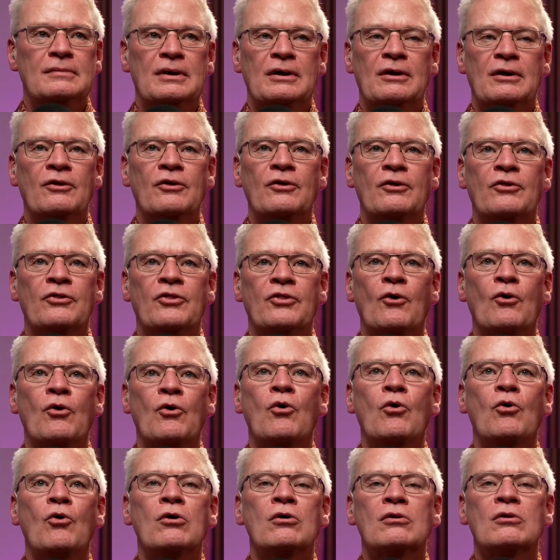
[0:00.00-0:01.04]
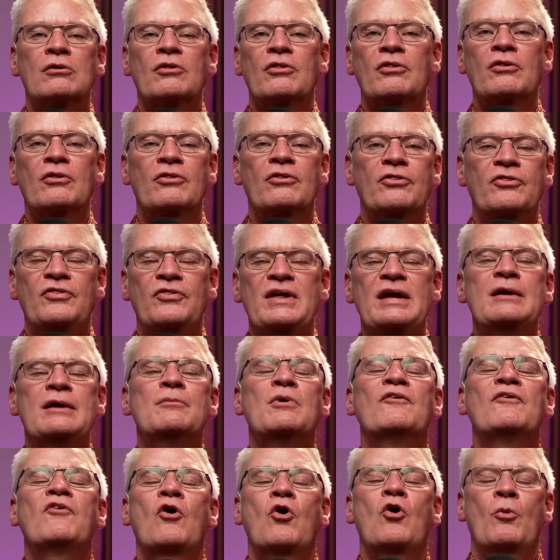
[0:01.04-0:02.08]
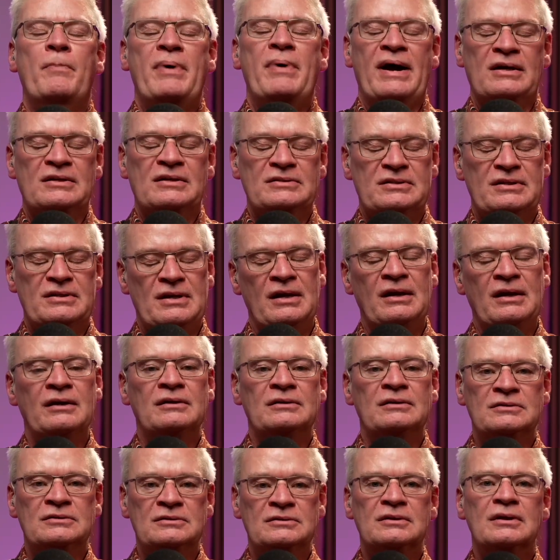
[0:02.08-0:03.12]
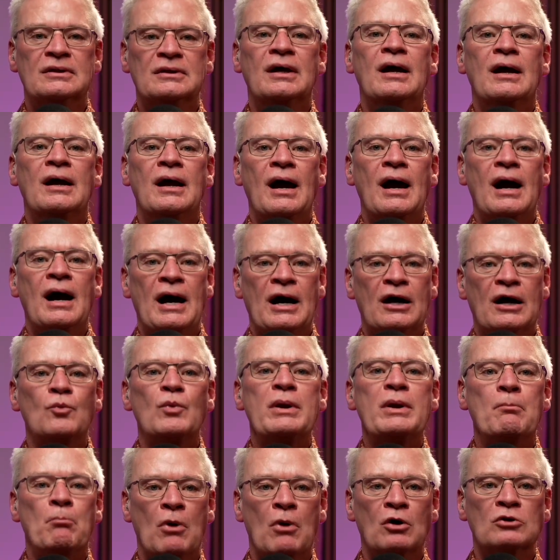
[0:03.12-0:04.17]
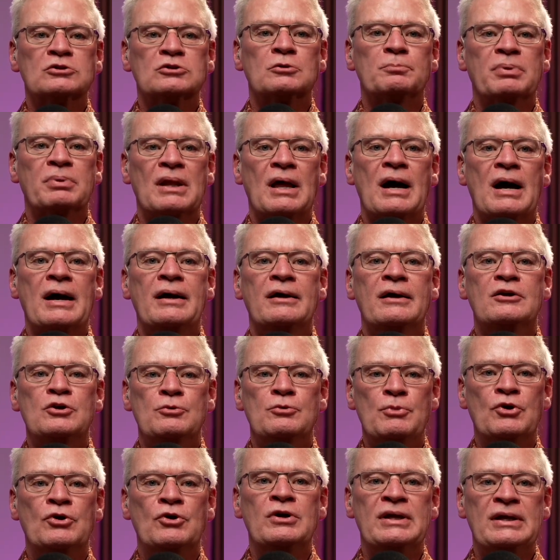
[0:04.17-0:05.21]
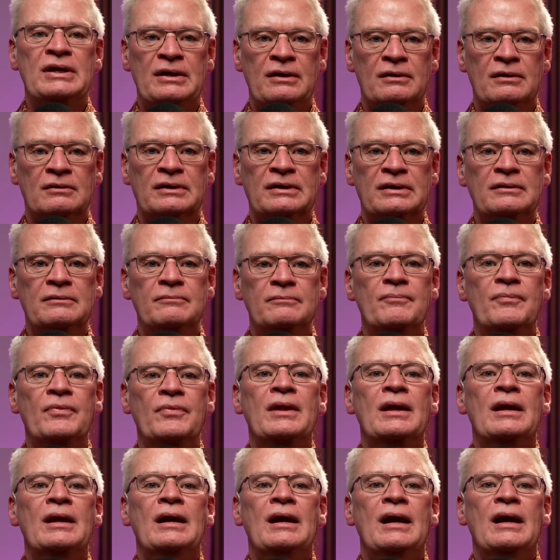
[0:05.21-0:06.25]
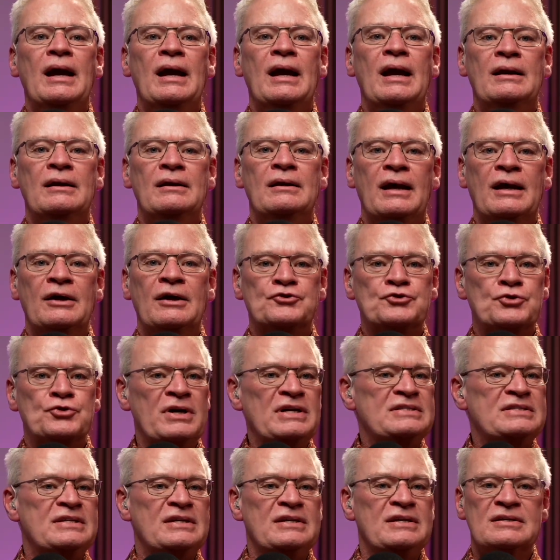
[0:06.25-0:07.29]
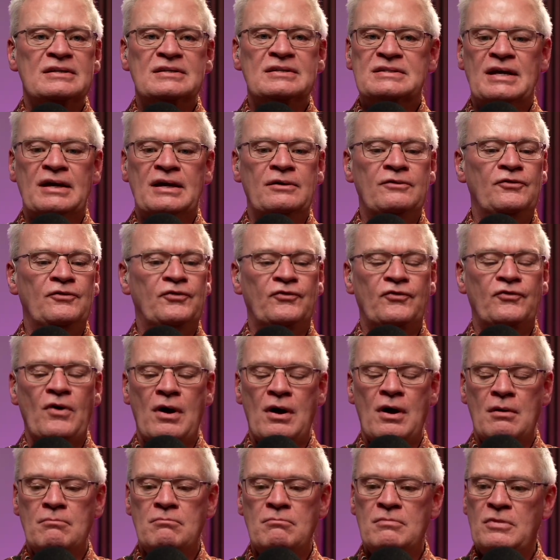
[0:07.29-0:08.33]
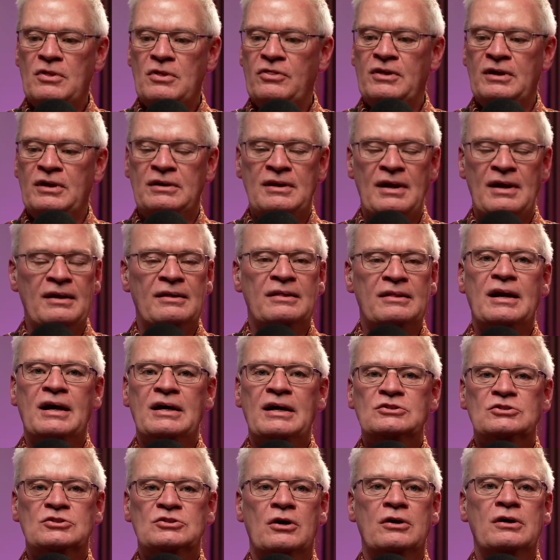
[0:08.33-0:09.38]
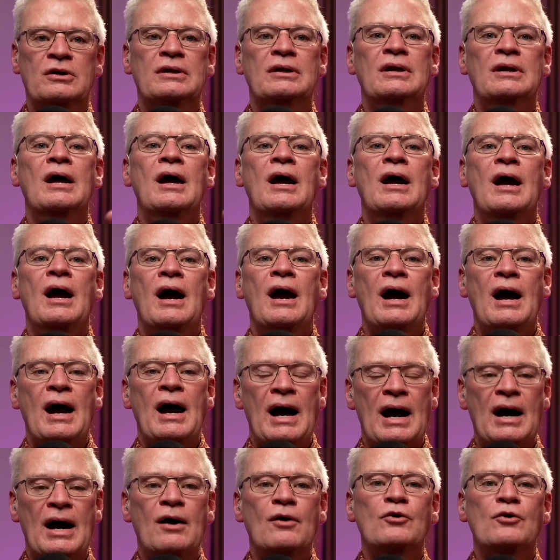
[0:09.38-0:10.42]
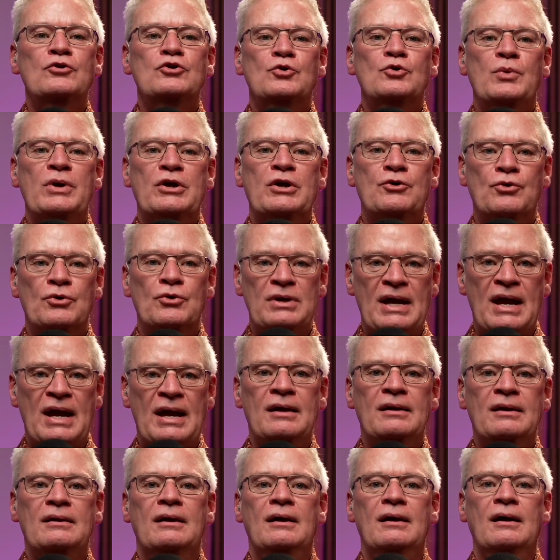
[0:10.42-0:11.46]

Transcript: the whole theme of HopeX is, how do we multiply community healing? And Tracy has said from the day that I started, how do we create